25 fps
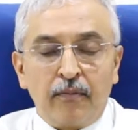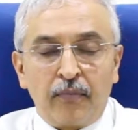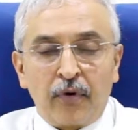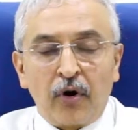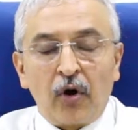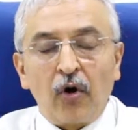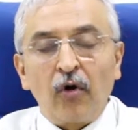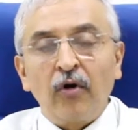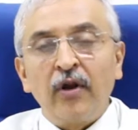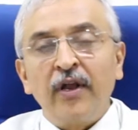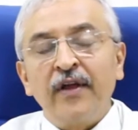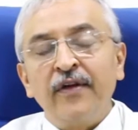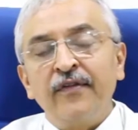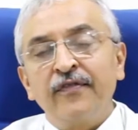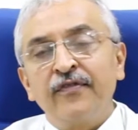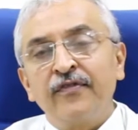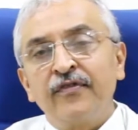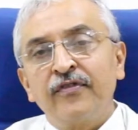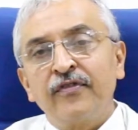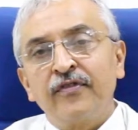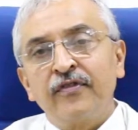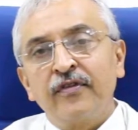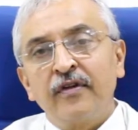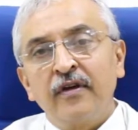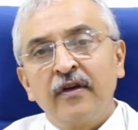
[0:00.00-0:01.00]
brow
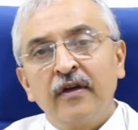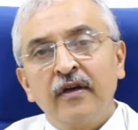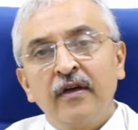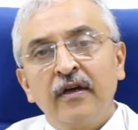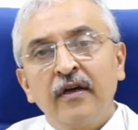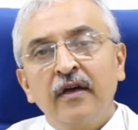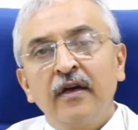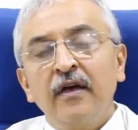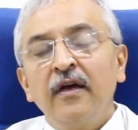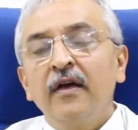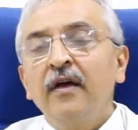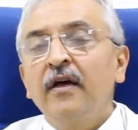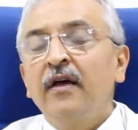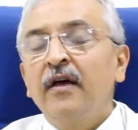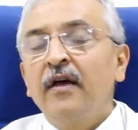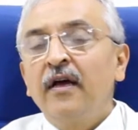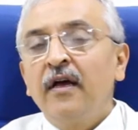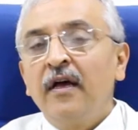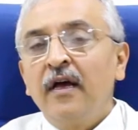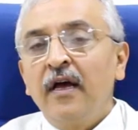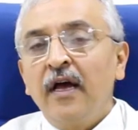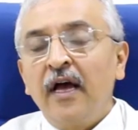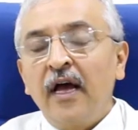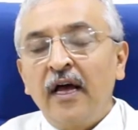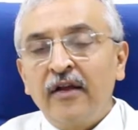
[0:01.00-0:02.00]
lifts,
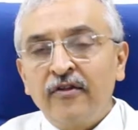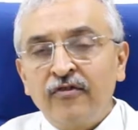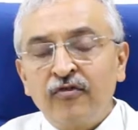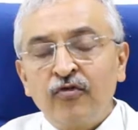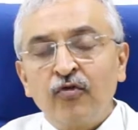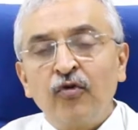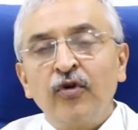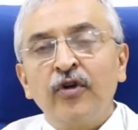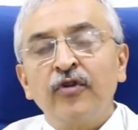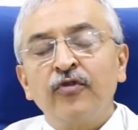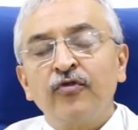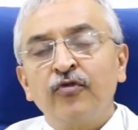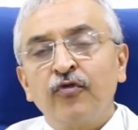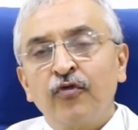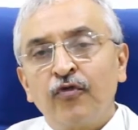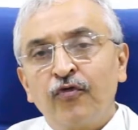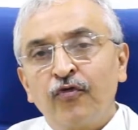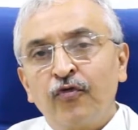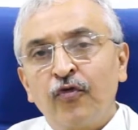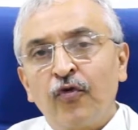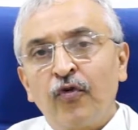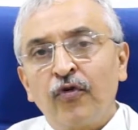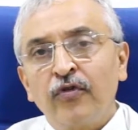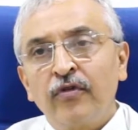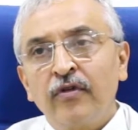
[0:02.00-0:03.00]
and so on and so
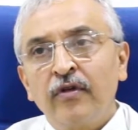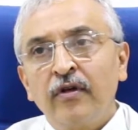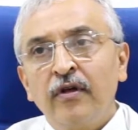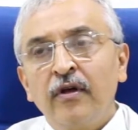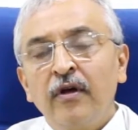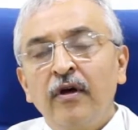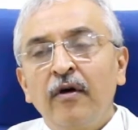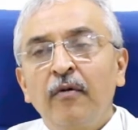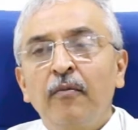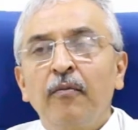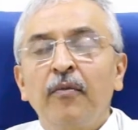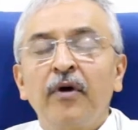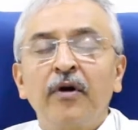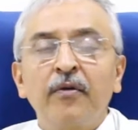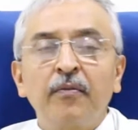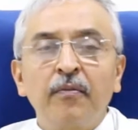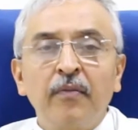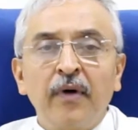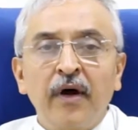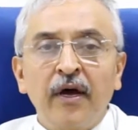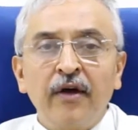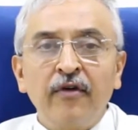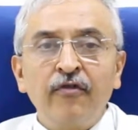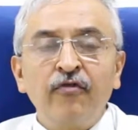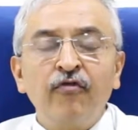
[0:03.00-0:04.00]
forth. But
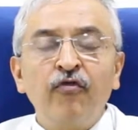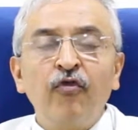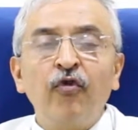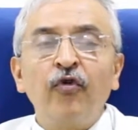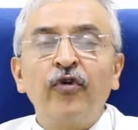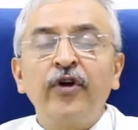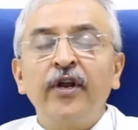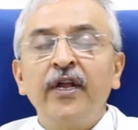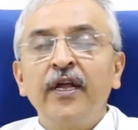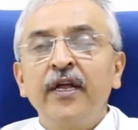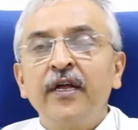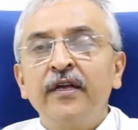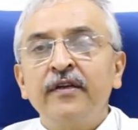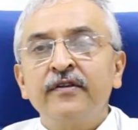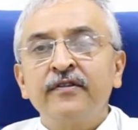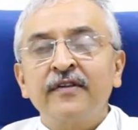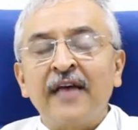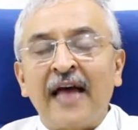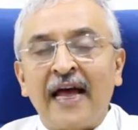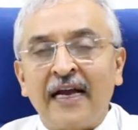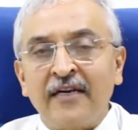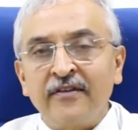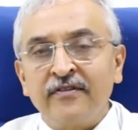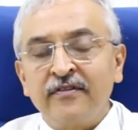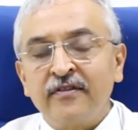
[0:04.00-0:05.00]
my forte is
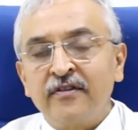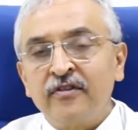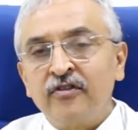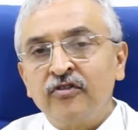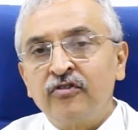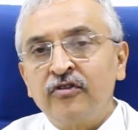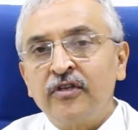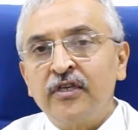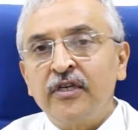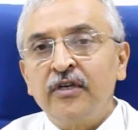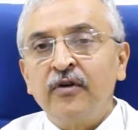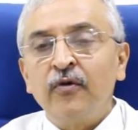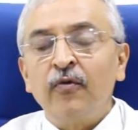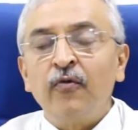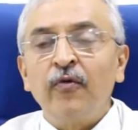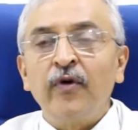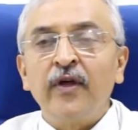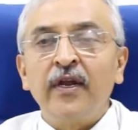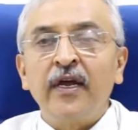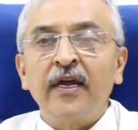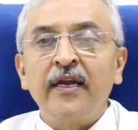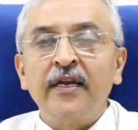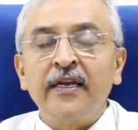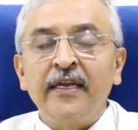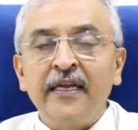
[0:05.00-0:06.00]
hand surgery,
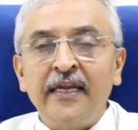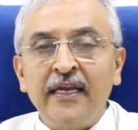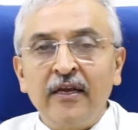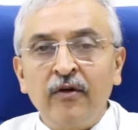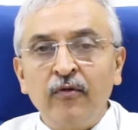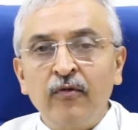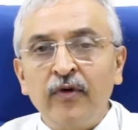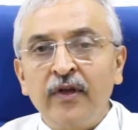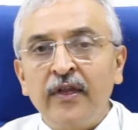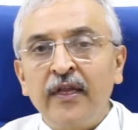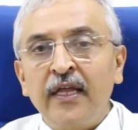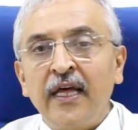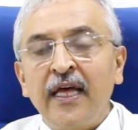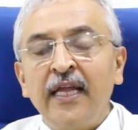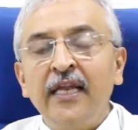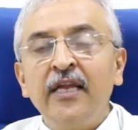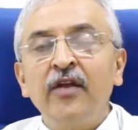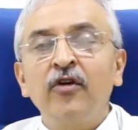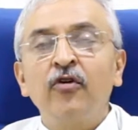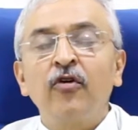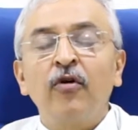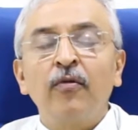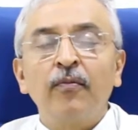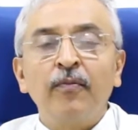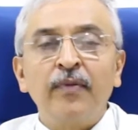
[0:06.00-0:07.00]
where I deal with any
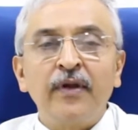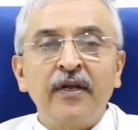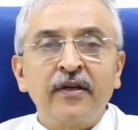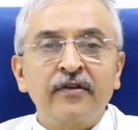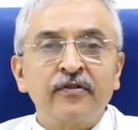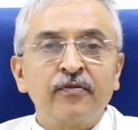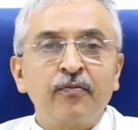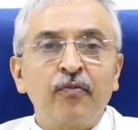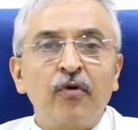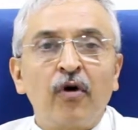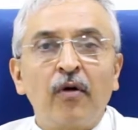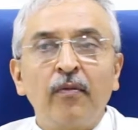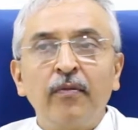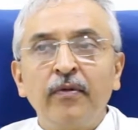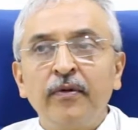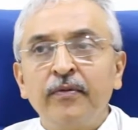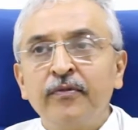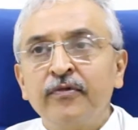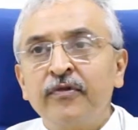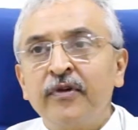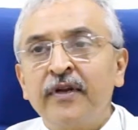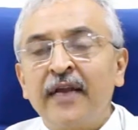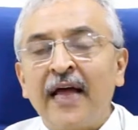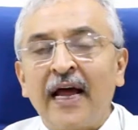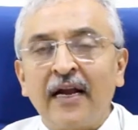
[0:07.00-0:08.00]
complex
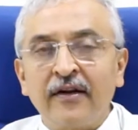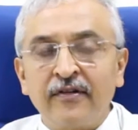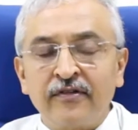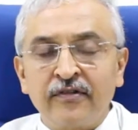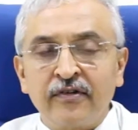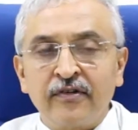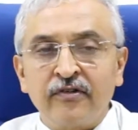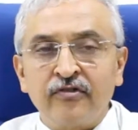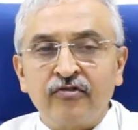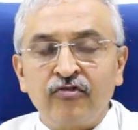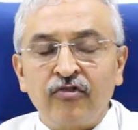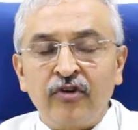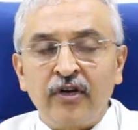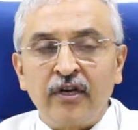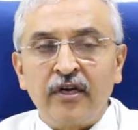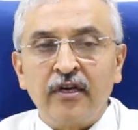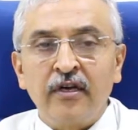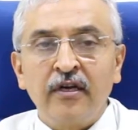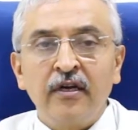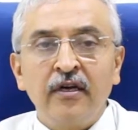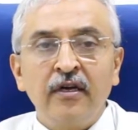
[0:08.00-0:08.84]
problems in hand surgery.